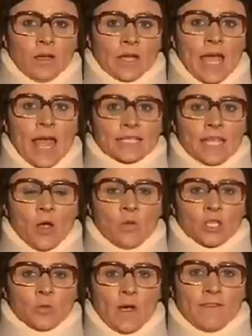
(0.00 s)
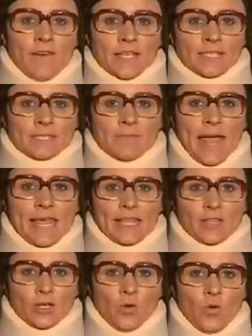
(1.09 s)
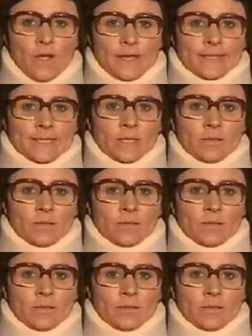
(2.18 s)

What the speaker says: I can't tell which one of us is making the noise.